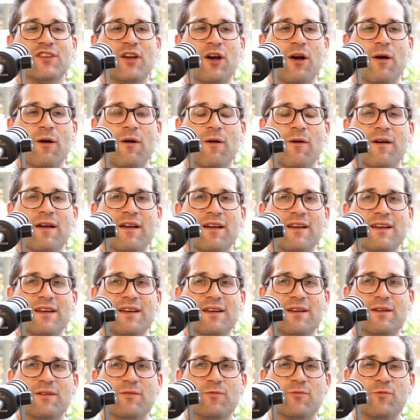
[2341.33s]
So
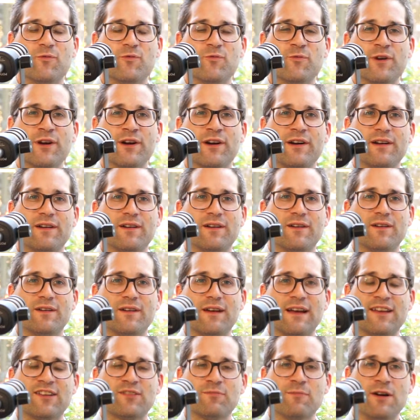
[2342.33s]
we're,
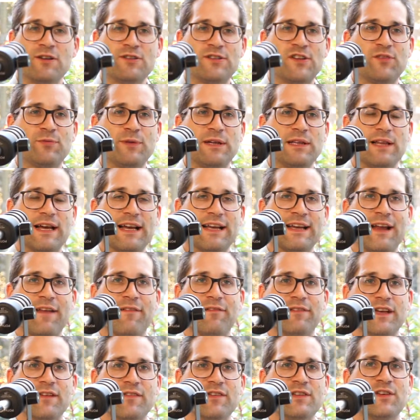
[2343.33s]
as much as we like
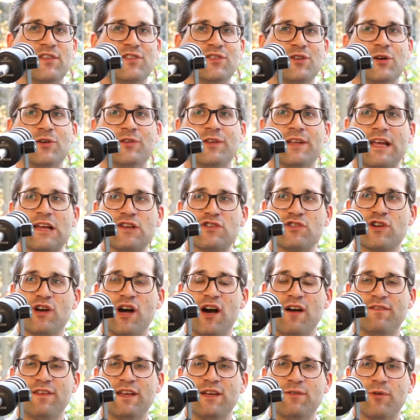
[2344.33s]
kind of live in this golden age of
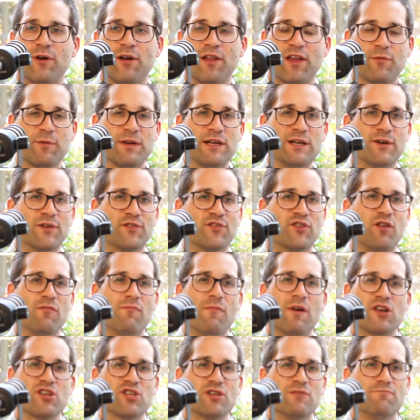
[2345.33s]
coffee where like we know
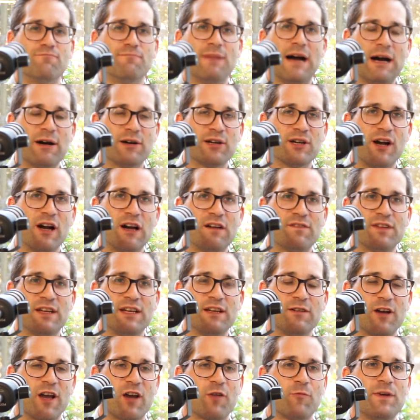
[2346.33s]
so much about
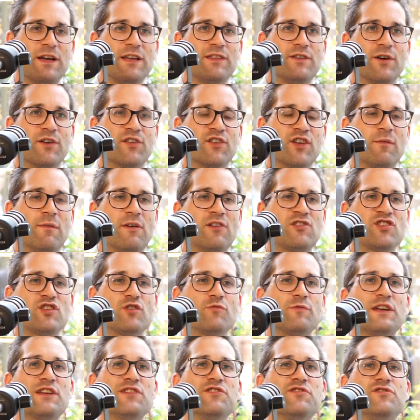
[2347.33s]
coffee, like there's so
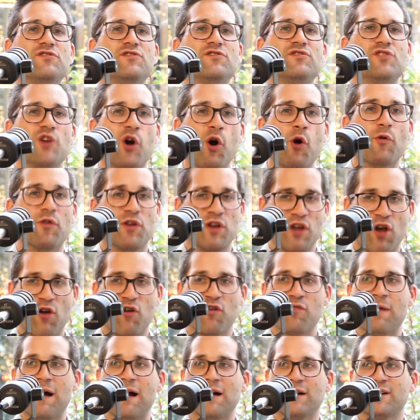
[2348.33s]
much that we don't
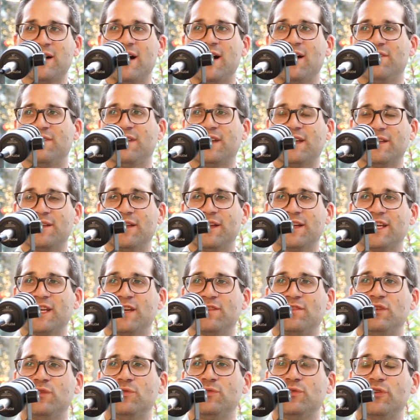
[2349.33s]
know about coffee.
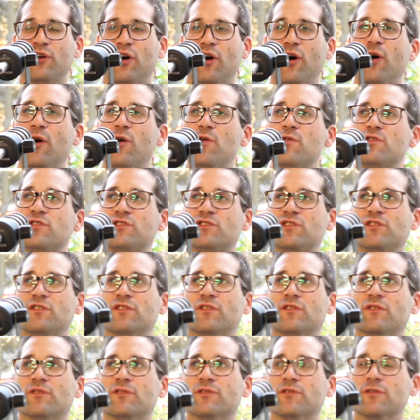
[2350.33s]
Like, if you go
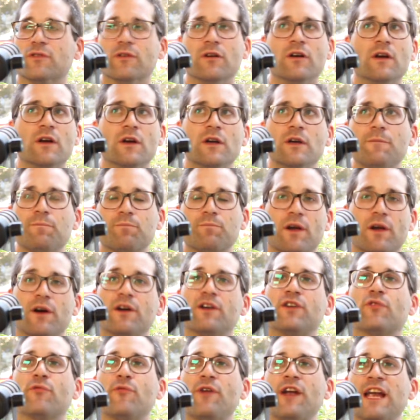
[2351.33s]
to
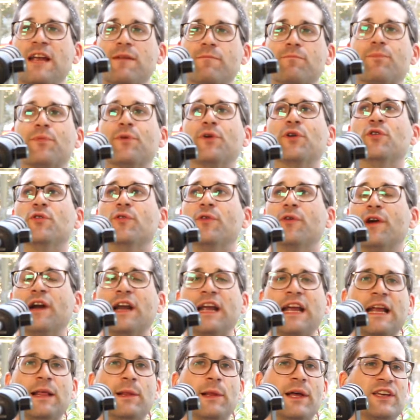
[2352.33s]
a great
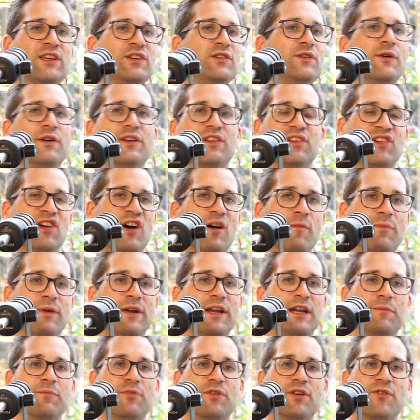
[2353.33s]
brewery, like you go to
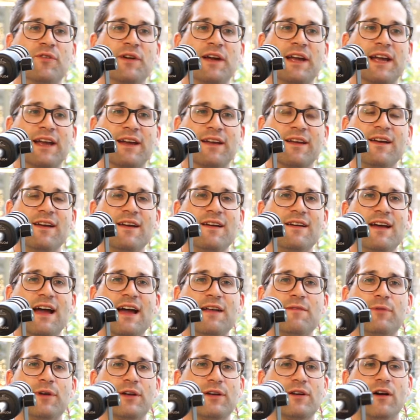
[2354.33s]
Company Brewing
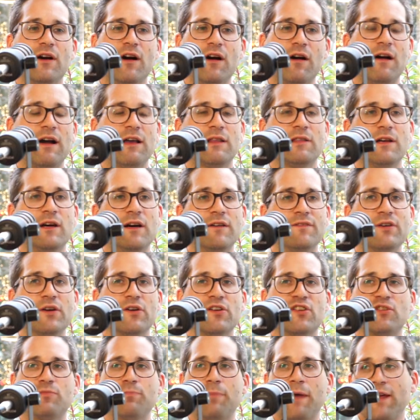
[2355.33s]
and you're like, oh, I love
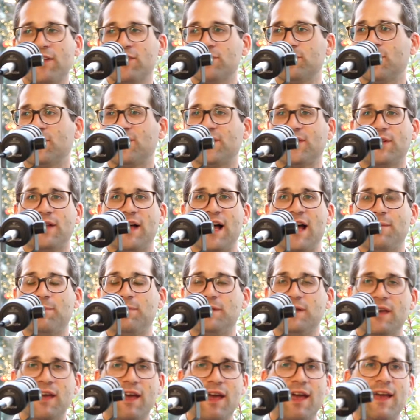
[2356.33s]
your Space Whistle
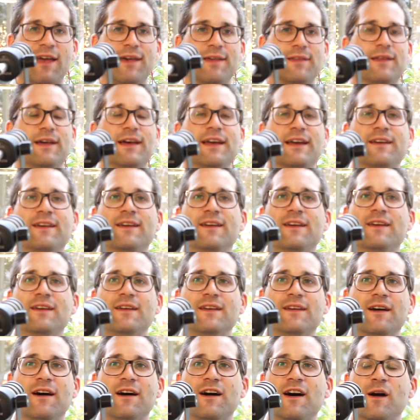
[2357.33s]
IPA. Like,
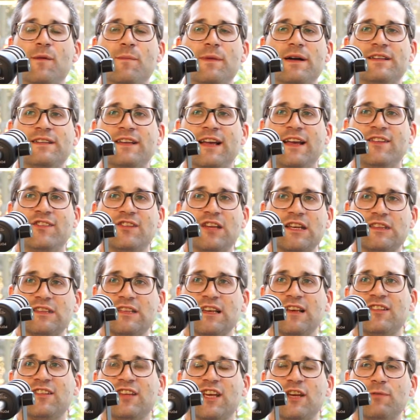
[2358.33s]
it tastes
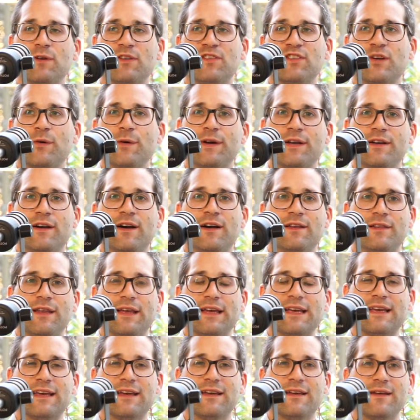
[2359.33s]
like this. Like, what's going
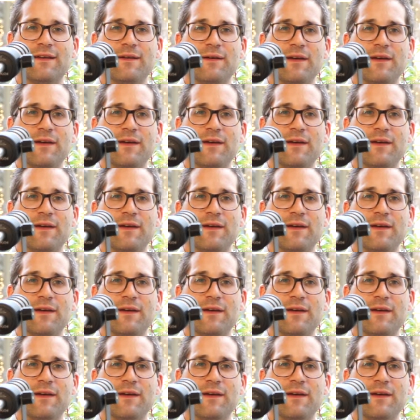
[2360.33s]
on? Like,